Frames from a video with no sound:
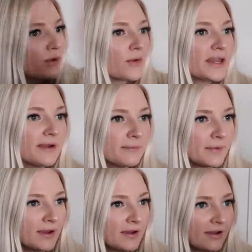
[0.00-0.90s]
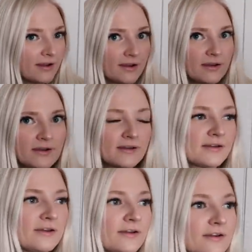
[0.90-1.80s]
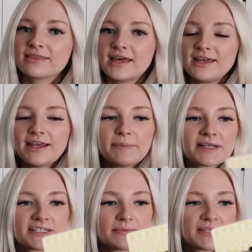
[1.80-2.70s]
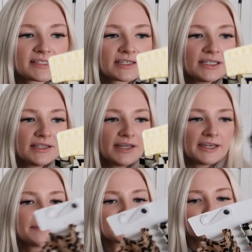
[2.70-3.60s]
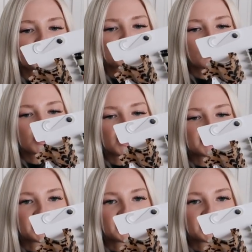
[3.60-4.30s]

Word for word: Go get him. And then I picked up these clips, which were